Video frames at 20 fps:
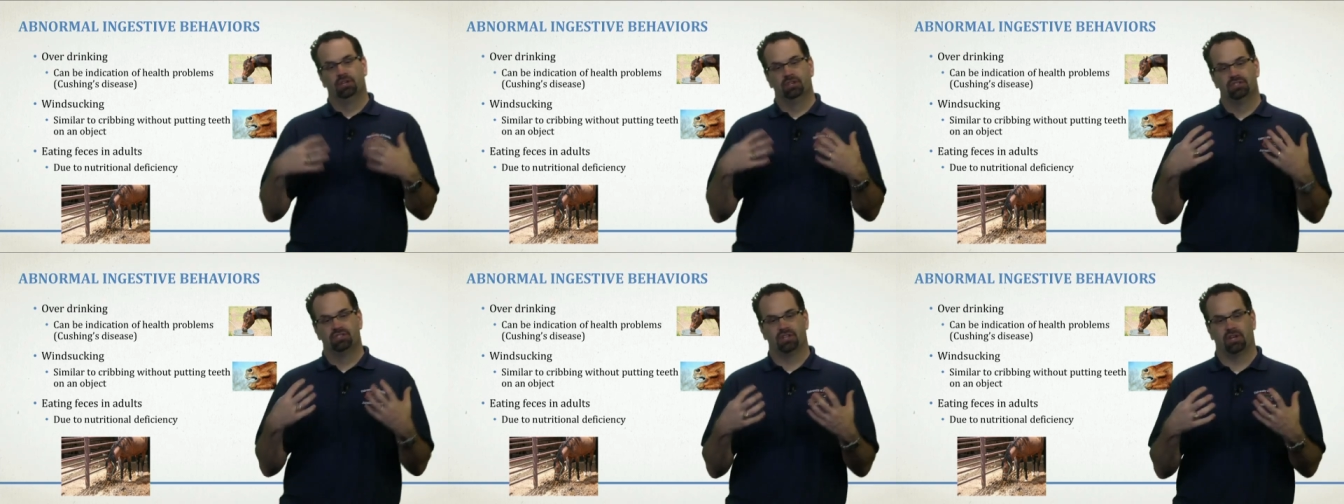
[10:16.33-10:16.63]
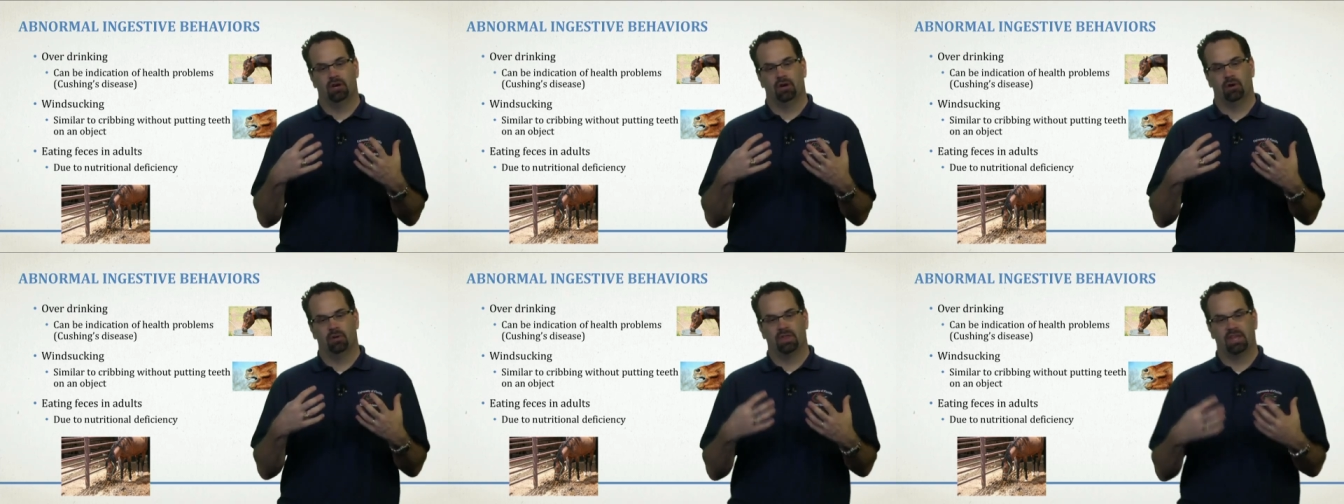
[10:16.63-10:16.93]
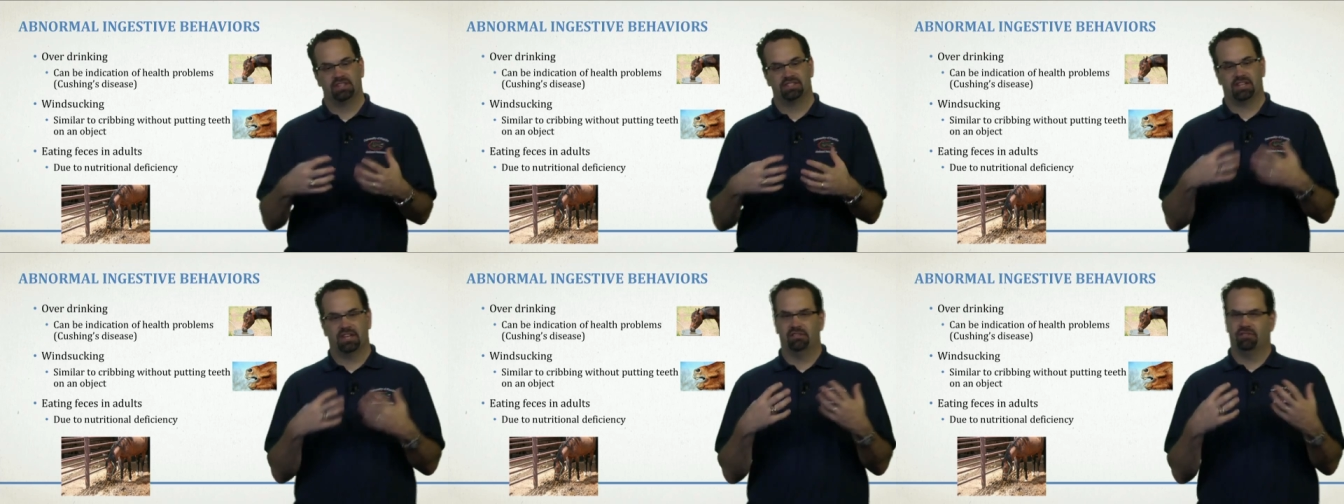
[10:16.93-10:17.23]
So
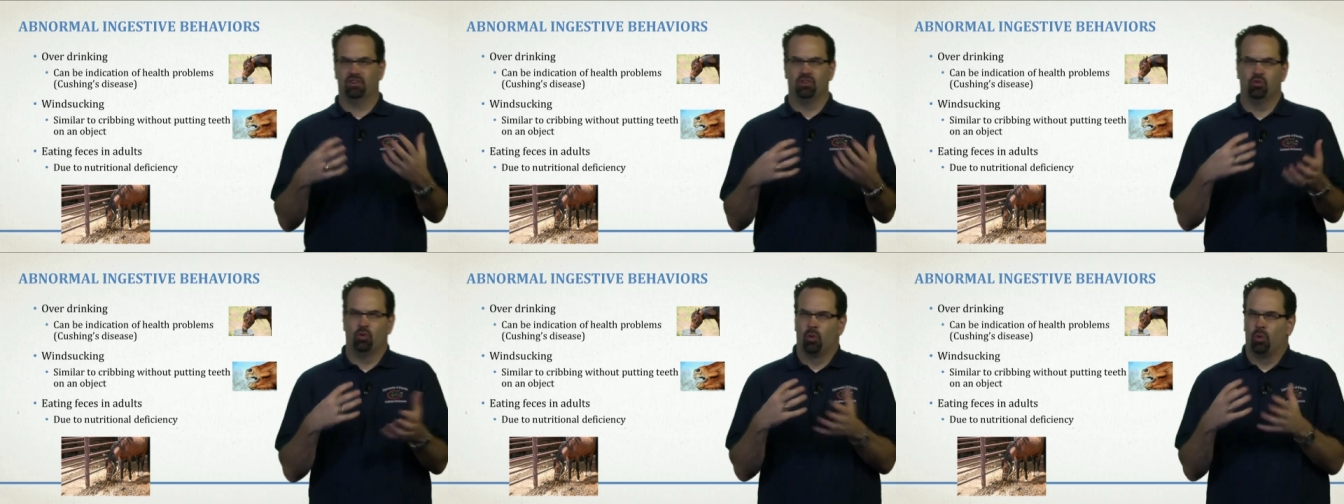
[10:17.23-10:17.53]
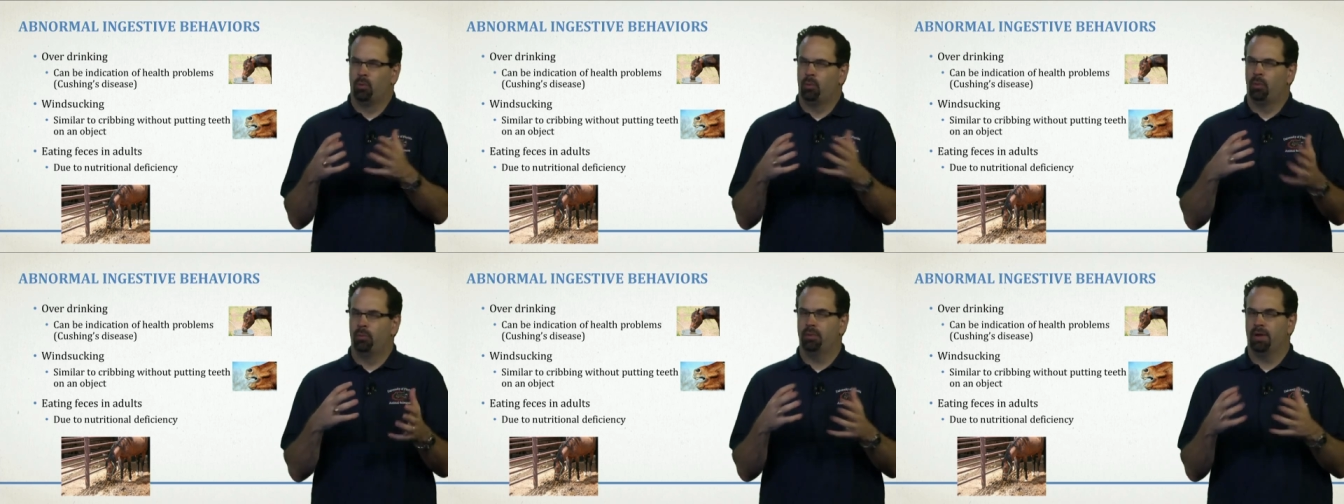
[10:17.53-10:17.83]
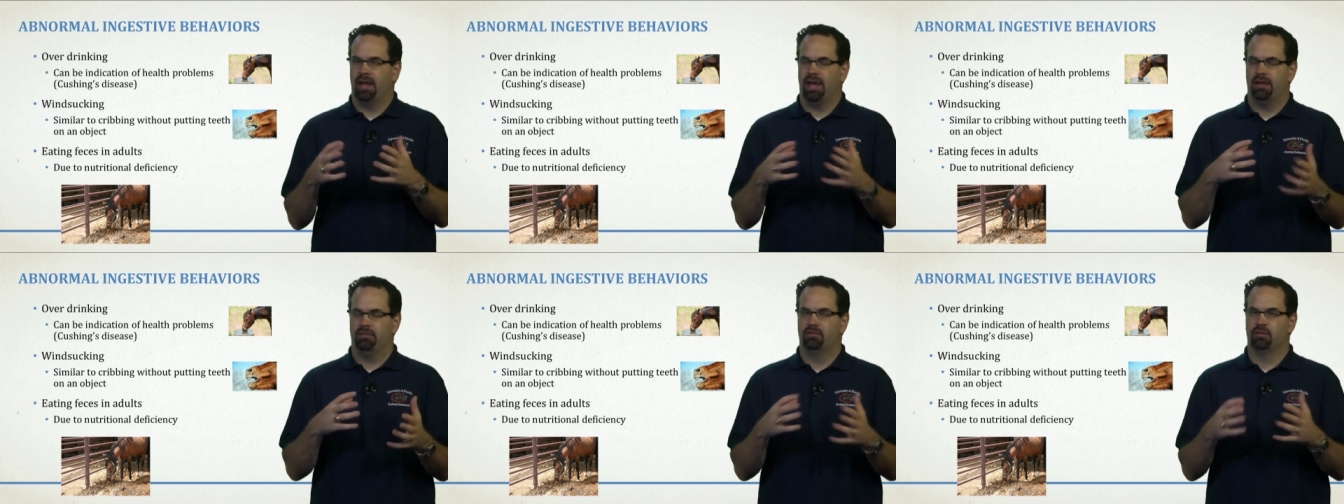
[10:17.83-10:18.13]
that's kind of a normal
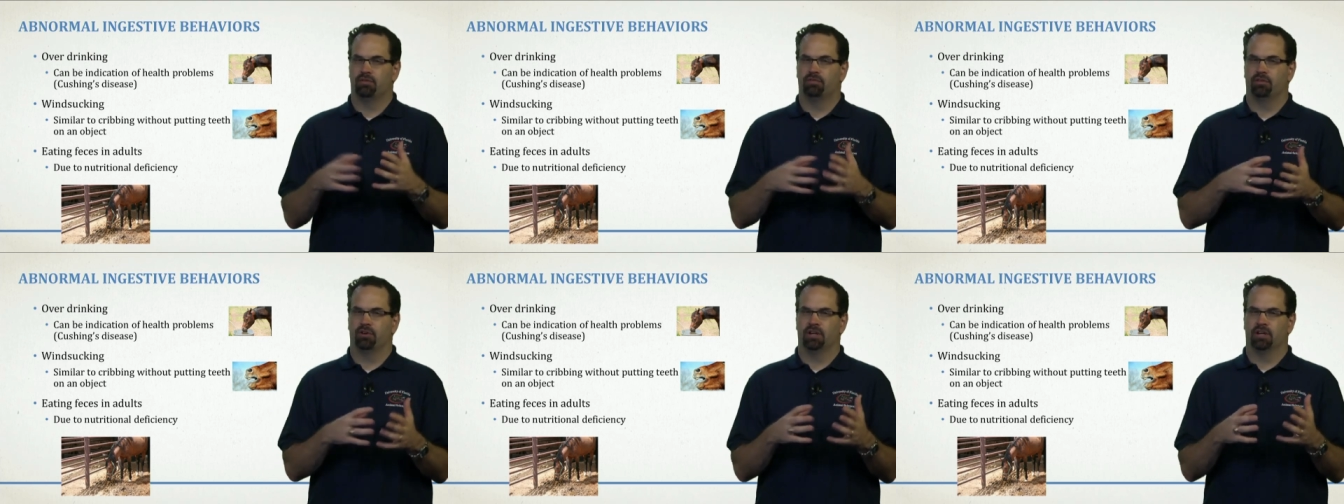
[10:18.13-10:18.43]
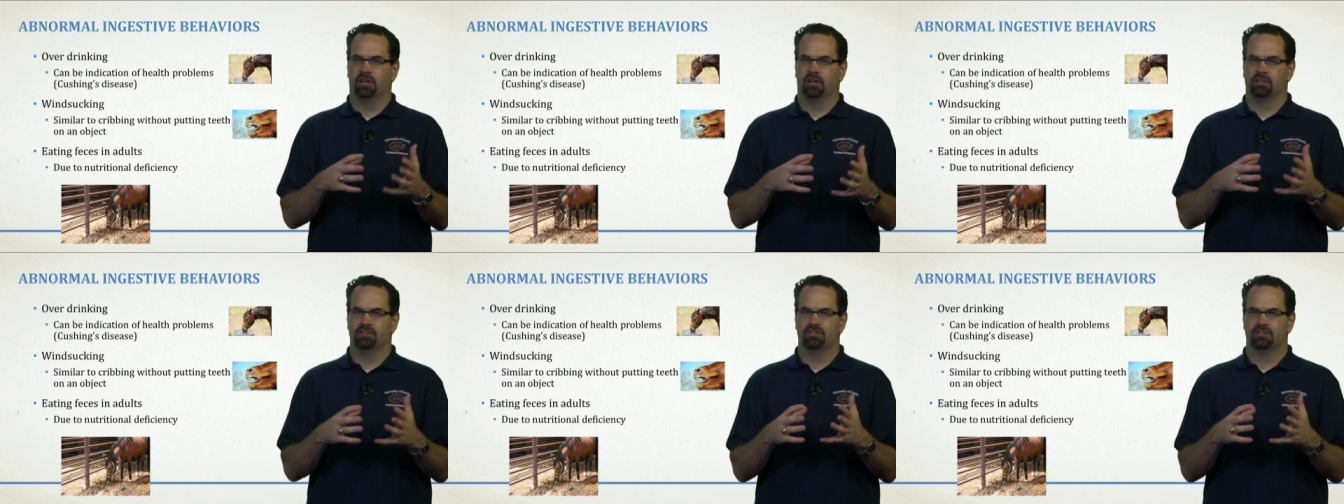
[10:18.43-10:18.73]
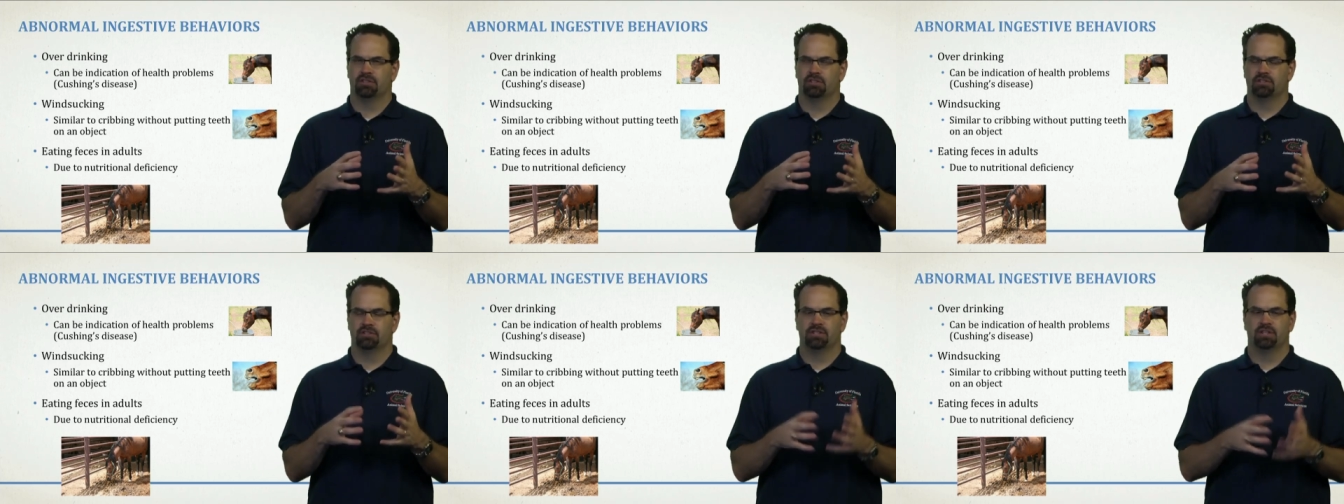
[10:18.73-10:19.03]
behavior for
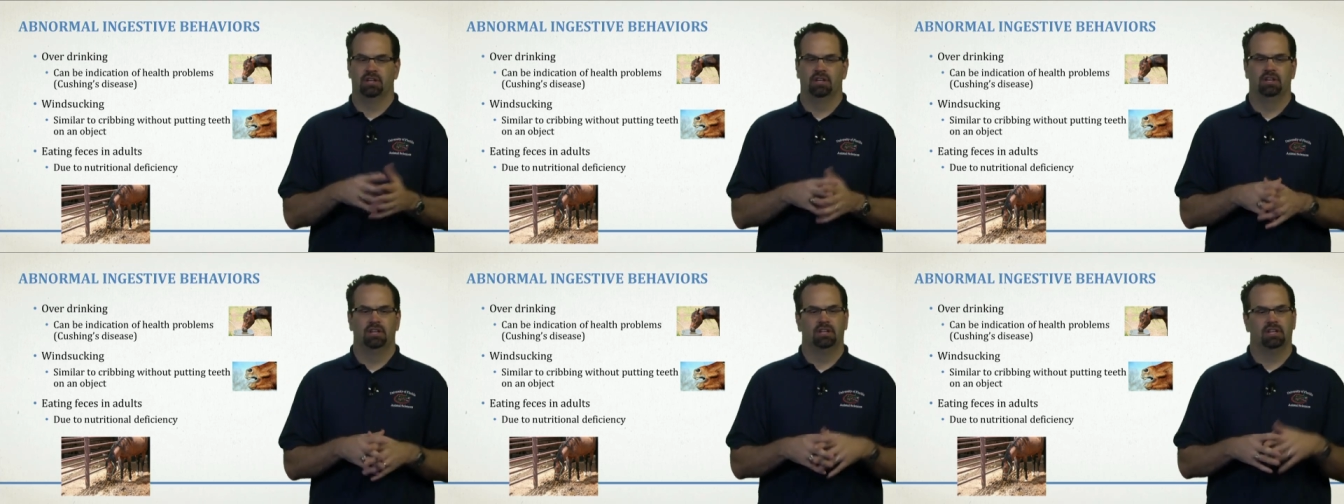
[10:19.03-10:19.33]
youngsters.